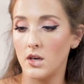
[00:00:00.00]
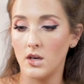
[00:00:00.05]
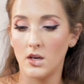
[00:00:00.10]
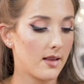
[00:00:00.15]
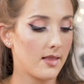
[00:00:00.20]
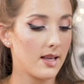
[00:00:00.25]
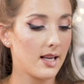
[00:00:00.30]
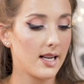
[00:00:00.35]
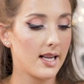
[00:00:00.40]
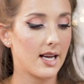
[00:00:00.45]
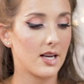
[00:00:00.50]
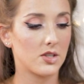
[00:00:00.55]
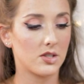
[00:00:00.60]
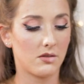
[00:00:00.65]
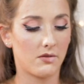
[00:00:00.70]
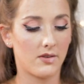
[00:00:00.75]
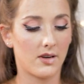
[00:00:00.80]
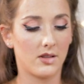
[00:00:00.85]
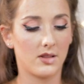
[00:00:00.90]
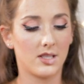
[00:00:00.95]
And then I
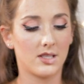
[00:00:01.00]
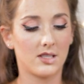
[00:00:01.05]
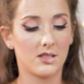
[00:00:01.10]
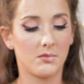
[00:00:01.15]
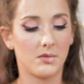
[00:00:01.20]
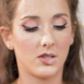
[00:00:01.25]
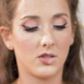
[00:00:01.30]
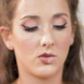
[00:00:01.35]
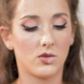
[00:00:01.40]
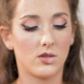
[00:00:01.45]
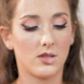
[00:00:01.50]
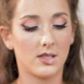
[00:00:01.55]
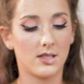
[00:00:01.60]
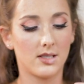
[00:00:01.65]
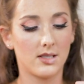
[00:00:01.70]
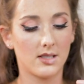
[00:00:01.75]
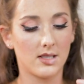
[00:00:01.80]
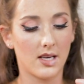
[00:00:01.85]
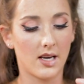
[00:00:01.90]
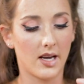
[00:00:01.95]
actually found this in my drawer. This
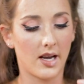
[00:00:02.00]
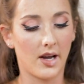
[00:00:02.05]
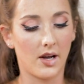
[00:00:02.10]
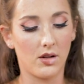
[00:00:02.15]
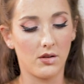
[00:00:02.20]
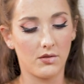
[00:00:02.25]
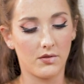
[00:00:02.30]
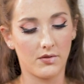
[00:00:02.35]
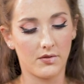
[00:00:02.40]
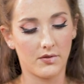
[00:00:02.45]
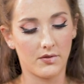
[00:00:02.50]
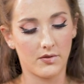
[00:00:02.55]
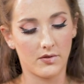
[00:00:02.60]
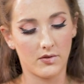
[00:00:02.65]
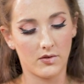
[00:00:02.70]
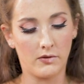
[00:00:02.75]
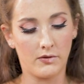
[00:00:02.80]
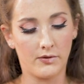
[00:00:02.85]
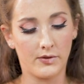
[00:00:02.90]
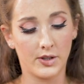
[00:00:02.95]
is the
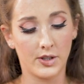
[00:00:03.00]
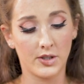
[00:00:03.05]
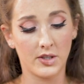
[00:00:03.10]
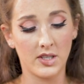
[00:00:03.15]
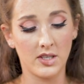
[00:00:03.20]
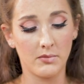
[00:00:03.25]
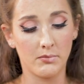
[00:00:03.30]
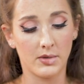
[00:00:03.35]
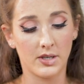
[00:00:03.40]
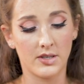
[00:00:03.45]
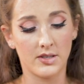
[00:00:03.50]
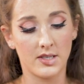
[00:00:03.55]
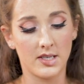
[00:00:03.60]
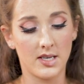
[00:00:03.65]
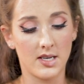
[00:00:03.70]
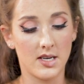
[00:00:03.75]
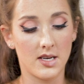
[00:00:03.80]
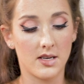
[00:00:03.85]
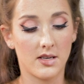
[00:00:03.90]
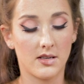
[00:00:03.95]
e.l.f. Flirty
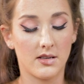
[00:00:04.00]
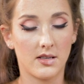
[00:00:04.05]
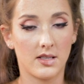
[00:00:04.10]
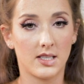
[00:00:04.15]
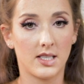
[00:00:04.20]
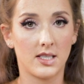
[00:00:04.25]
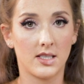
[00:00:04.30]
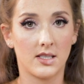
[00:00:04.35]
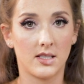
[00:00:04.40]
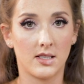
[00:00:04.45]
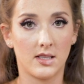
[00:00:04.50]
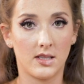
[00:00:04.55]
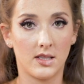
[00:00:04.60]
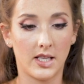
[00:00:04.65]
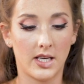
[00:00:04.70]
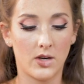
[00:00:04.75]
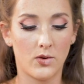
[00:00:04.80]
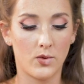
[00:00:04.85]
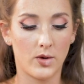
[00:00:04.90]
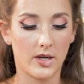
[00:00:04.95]
Birdie. It's like a
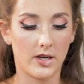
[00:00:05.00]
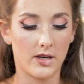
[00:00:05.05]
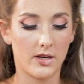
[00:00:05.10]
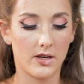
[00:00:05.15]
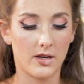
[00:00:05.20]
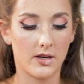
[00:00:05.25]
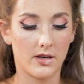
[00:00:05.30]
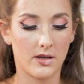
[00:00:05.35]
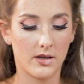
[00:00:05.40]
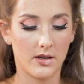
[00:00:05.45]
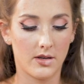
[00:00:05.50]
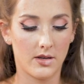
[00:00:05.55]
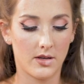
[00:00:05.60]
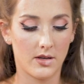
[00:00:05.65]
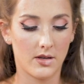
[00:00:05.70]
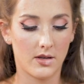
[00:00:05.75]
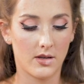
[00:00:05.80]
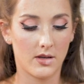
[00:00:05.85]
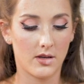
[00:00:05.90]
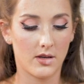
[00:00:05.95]
liquid
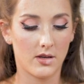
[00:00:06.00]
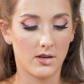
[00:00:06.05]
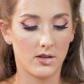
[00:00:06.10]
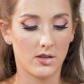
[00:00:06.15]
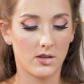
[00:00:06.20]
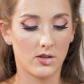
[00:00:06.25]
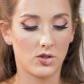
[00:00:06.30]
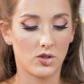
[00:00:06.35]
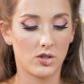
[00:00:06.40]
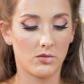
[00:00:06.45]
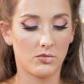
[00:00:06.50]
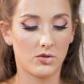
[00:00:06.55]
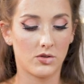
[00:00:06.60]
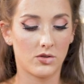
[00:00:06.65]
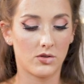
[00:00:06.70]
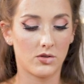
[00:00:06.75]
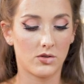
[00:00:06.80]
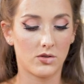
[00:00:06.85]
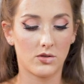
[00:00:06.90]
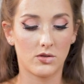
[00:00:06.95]

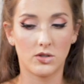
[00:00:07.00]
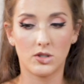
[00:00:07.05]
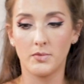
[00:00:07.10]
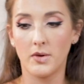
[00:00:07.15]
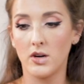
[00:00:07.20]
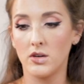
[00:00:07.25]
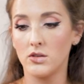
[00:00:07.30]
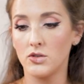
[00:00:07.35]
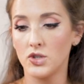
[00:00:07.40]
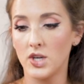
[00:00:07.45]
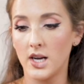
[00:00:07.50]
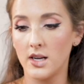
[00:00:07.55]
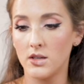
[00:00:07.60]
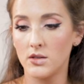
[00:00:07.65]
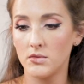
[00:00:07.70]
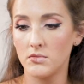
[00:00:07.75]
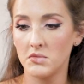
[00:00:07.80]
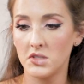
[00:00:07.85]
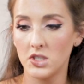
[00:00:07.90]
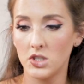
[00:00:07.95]
shimmer sparkle
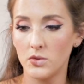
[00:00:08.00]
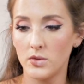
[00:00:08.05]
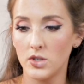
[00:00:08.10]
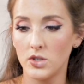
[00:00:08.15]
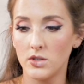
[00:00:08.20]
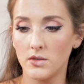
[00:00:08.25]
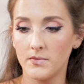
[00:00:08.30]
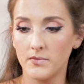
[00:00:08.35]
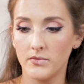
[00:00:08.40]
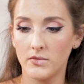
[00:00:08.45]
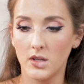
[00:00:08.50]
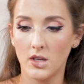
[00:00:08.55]
shadow situation.